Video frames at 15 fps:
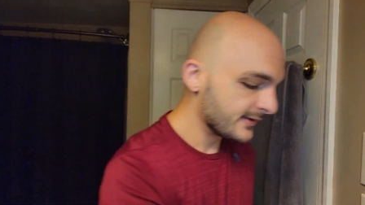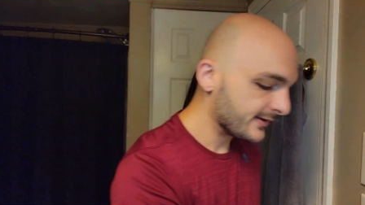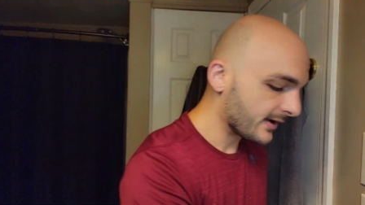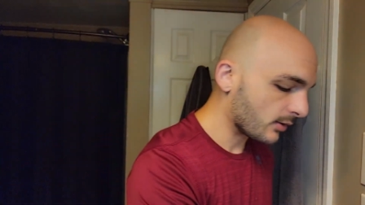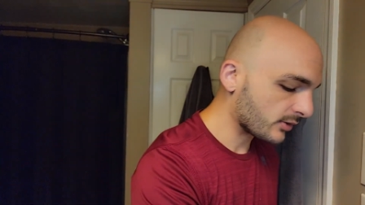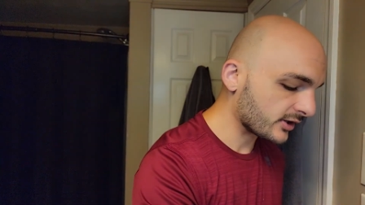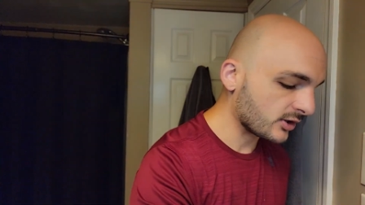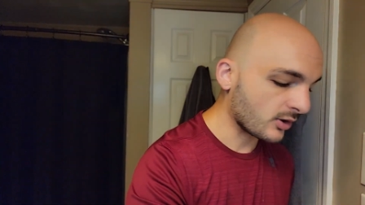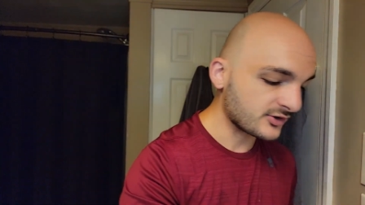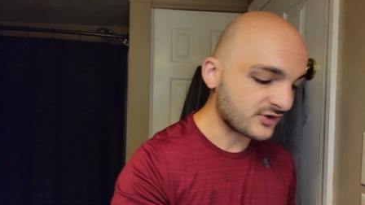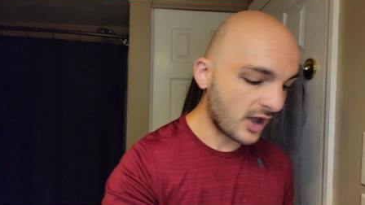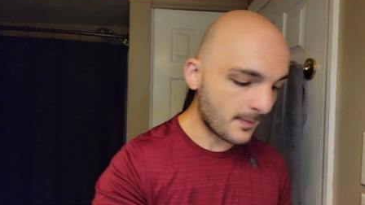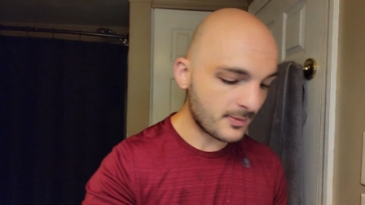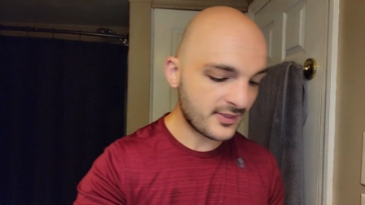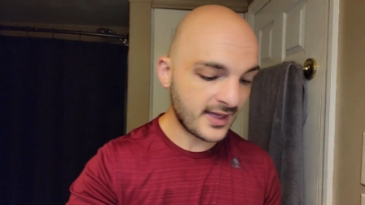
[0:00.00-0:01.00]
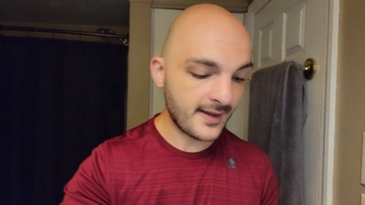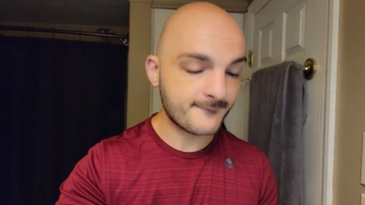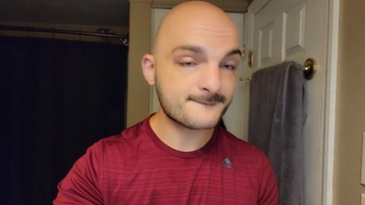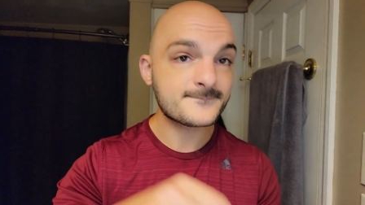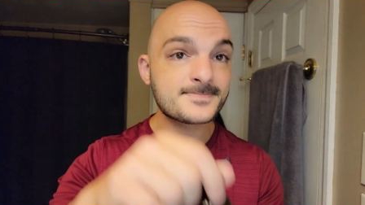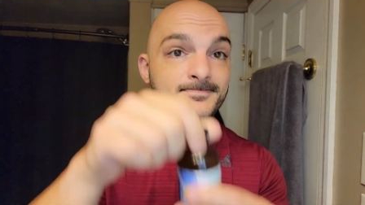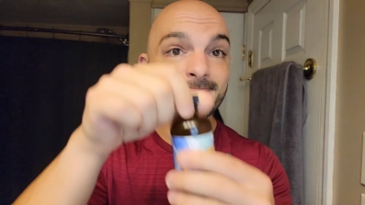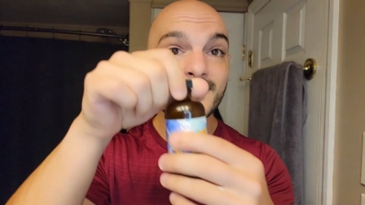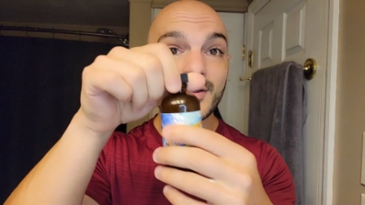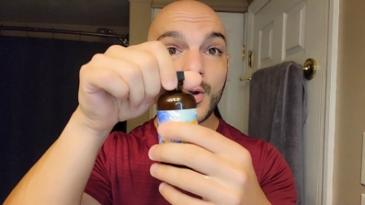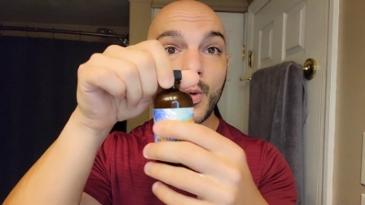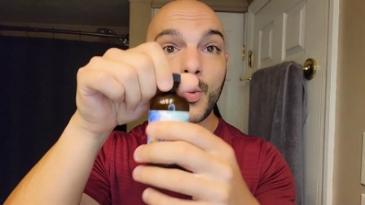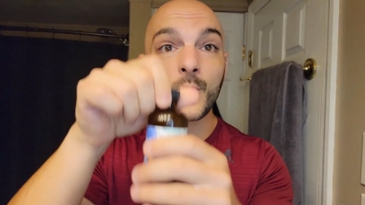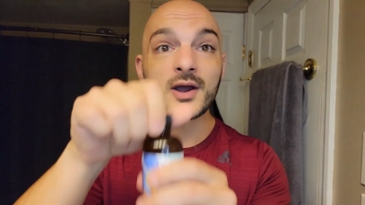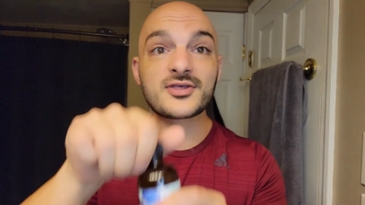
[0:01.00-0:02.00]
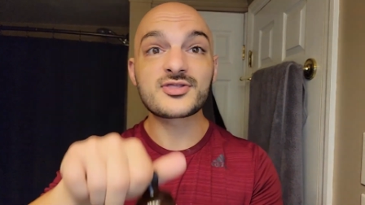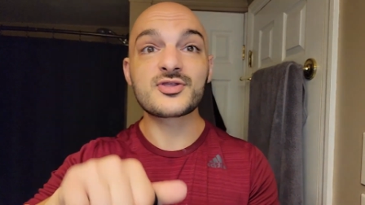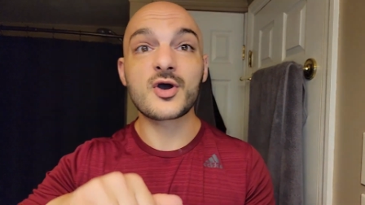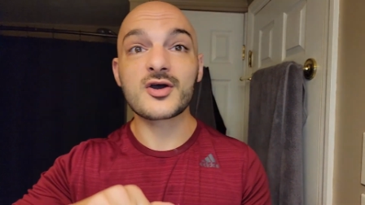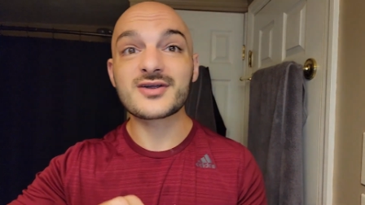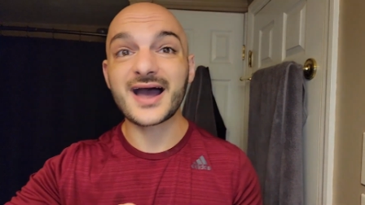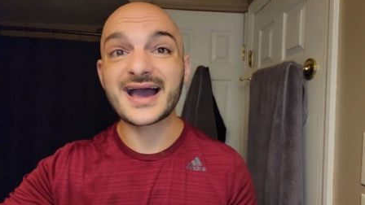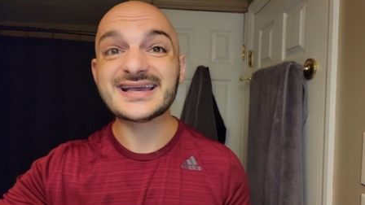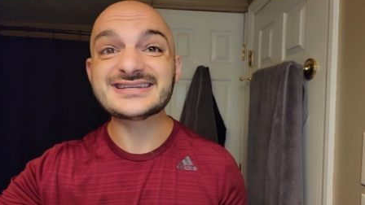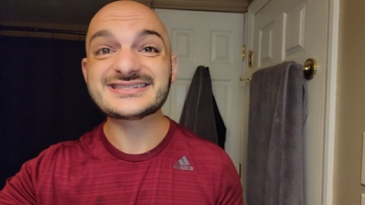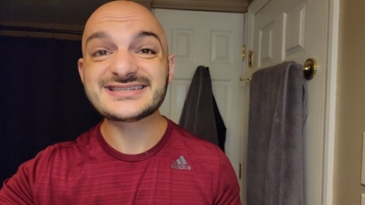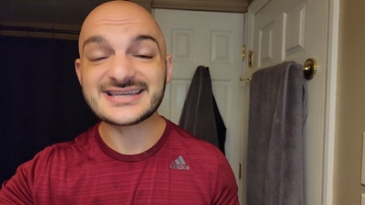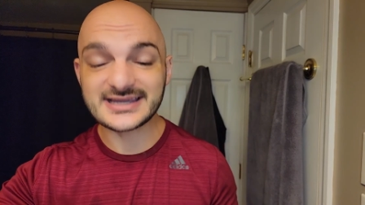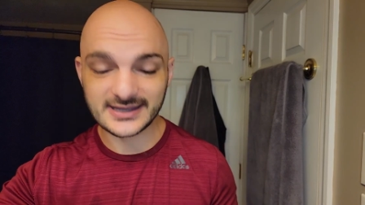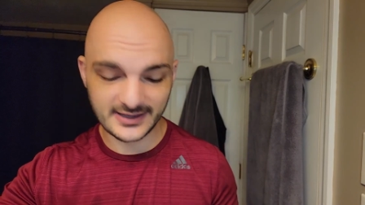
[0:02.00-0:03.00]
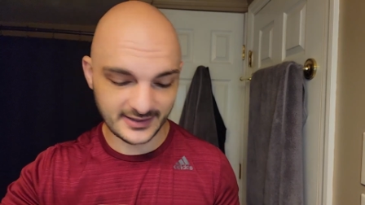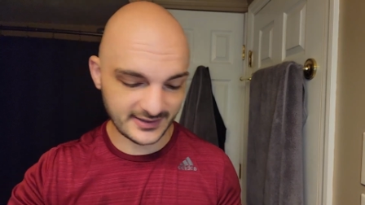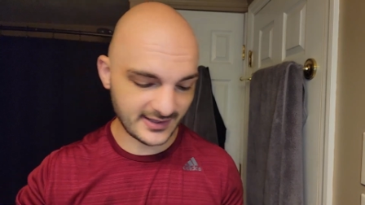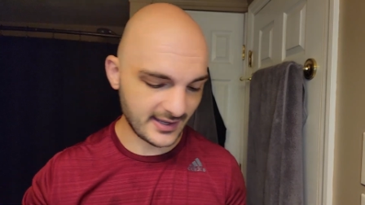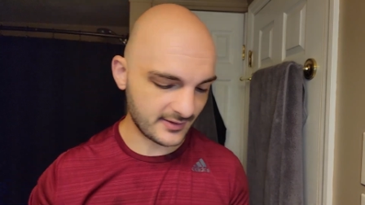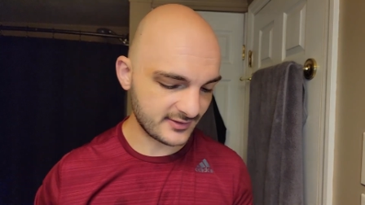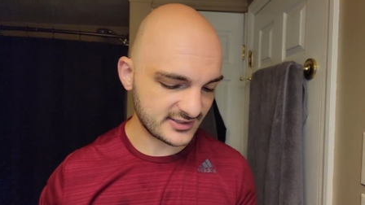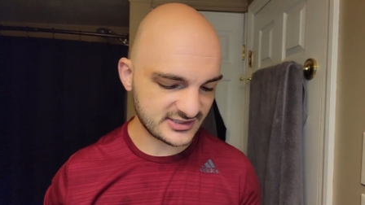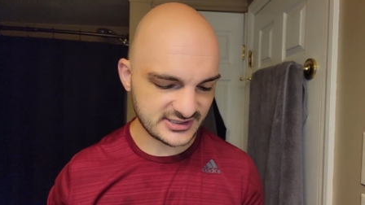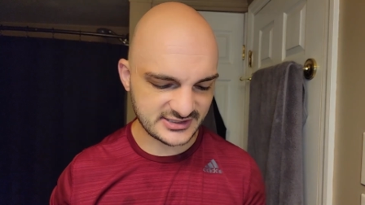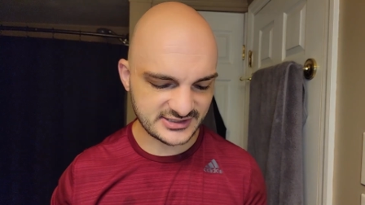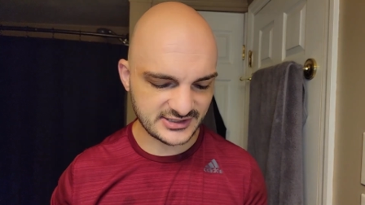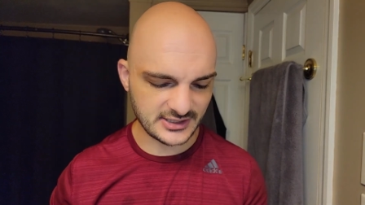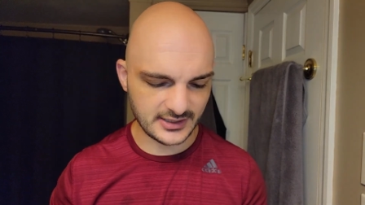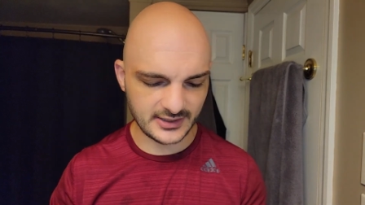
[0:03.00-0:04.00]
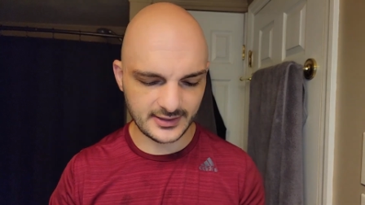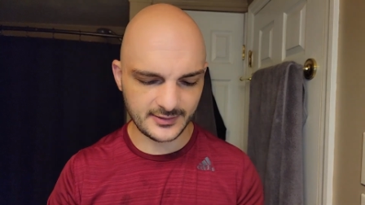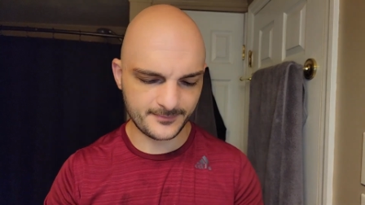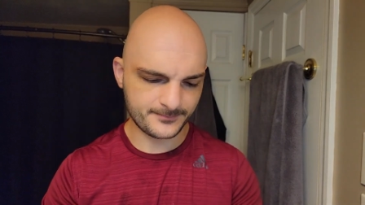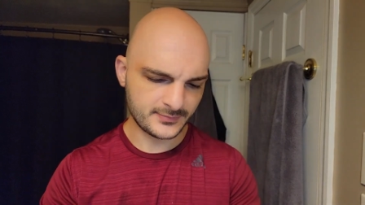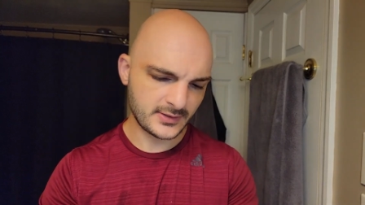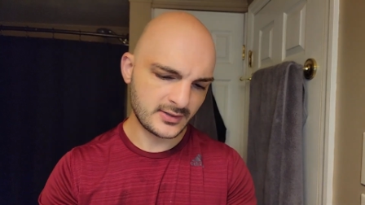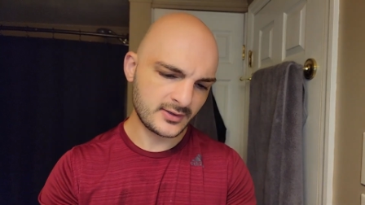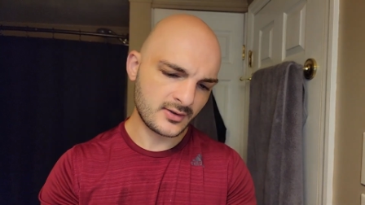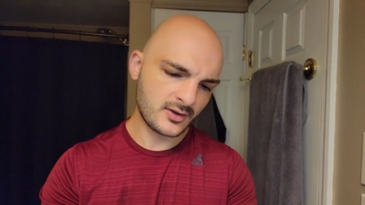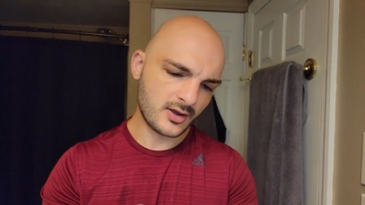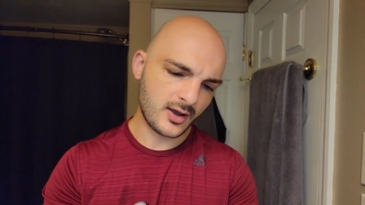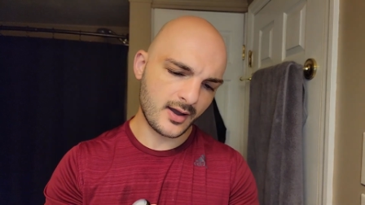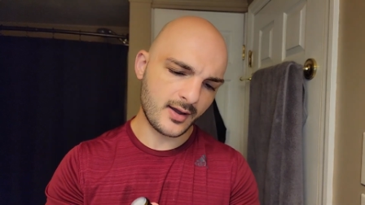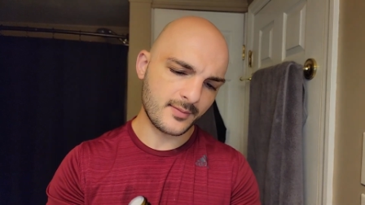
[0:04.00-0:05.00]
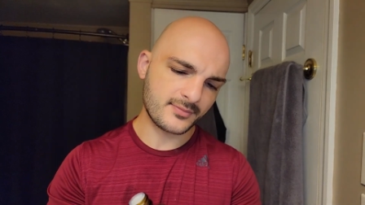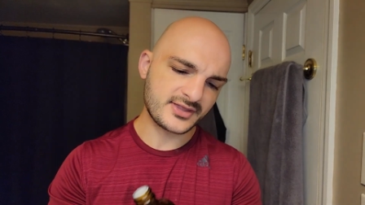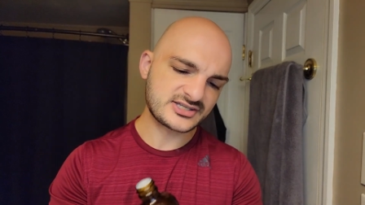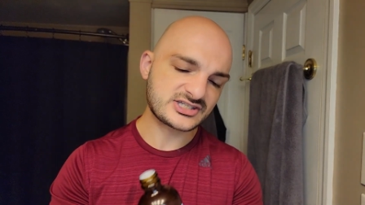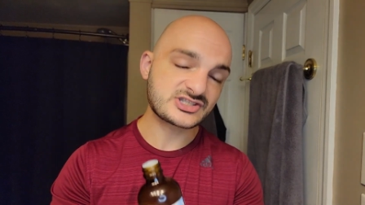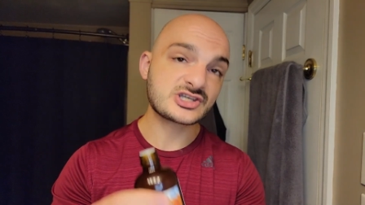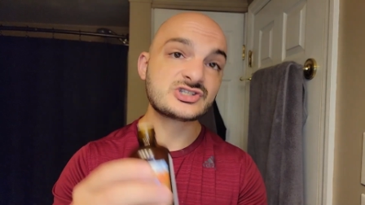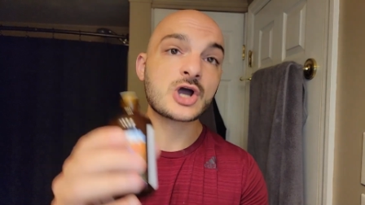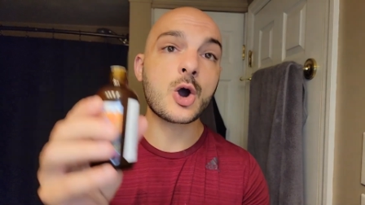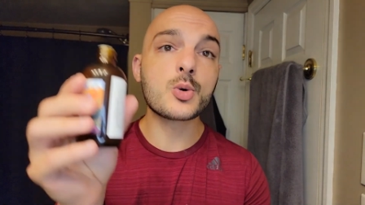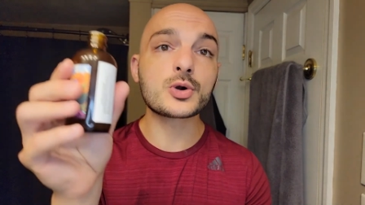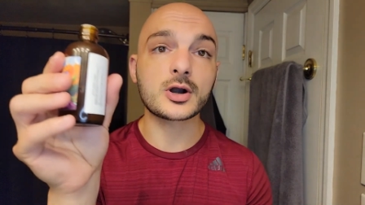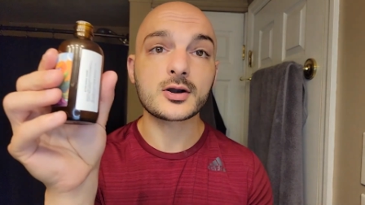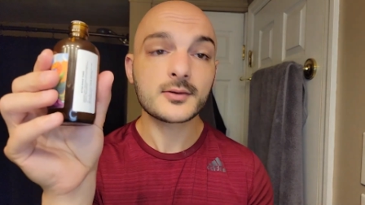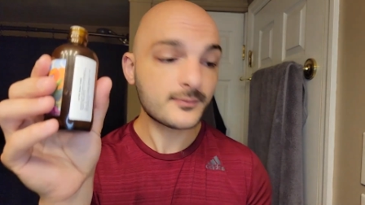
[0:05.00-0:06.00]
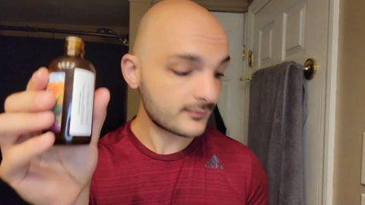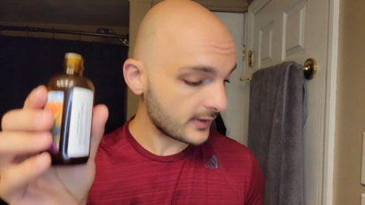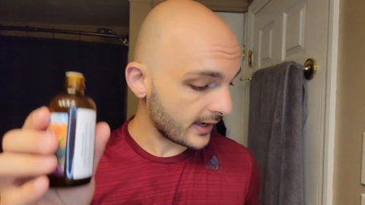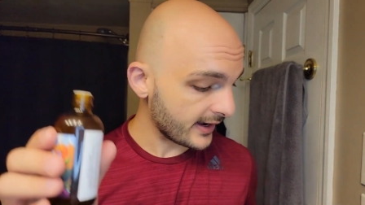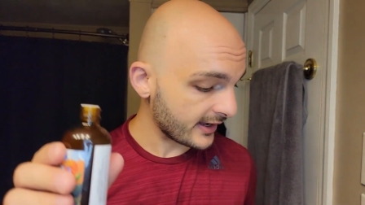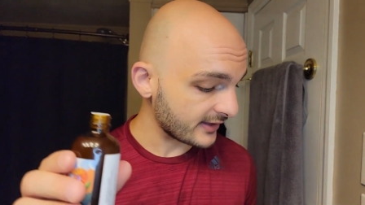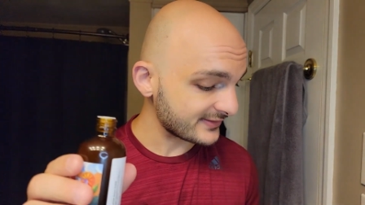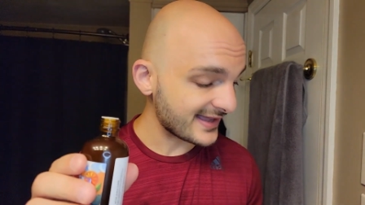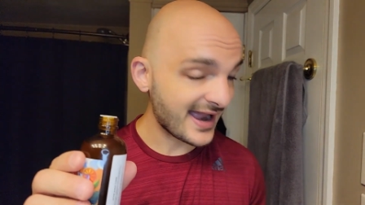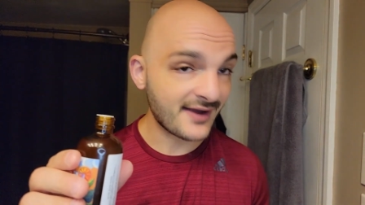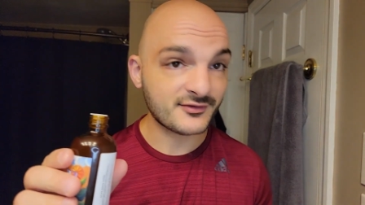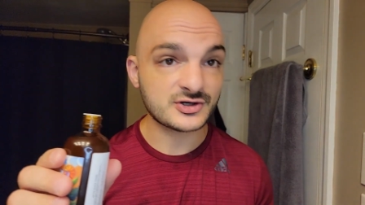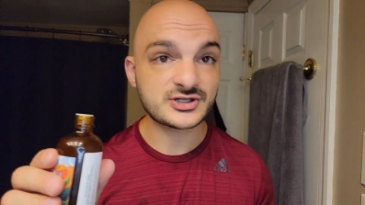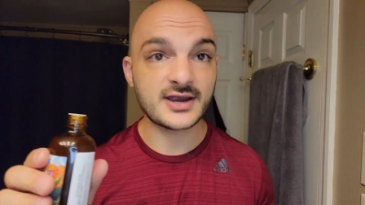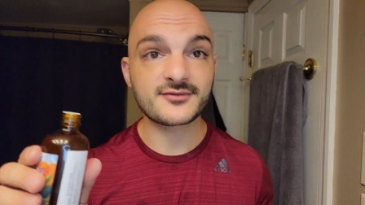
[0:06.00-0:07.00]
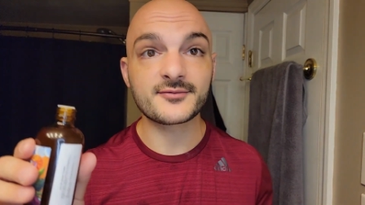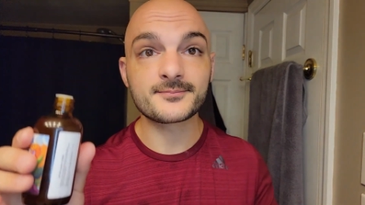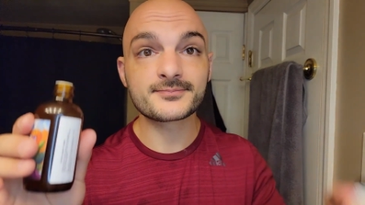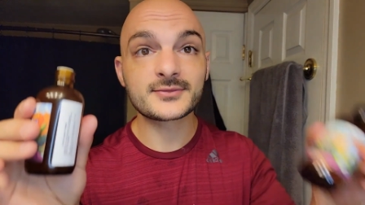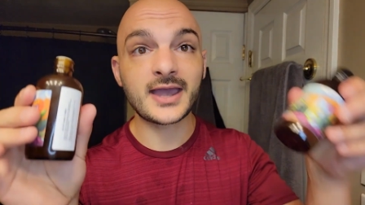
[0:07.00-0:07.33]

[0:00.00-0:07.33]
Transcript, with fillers: Now we're gonna go on top of that with the iced tea. And again, this is the um, this is the toner, and I got the aftershave.